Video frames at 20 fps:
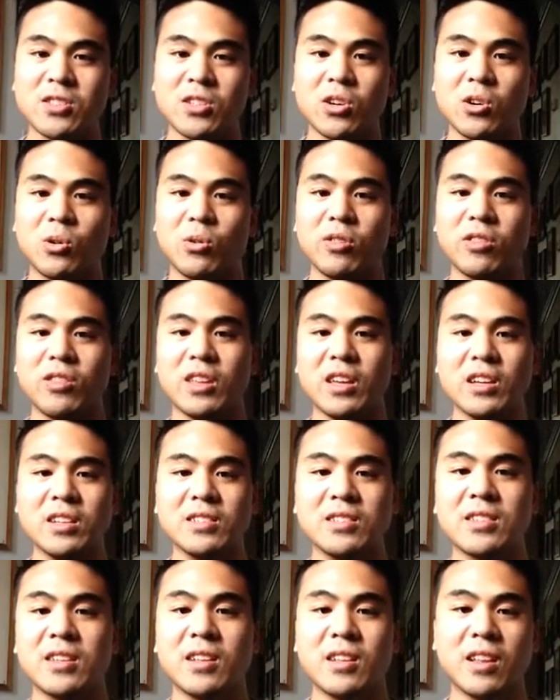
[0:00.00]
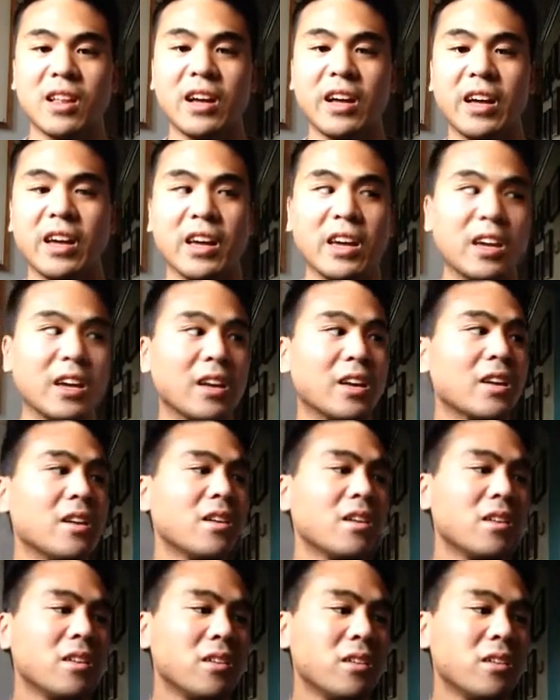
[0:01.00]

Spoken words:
So things like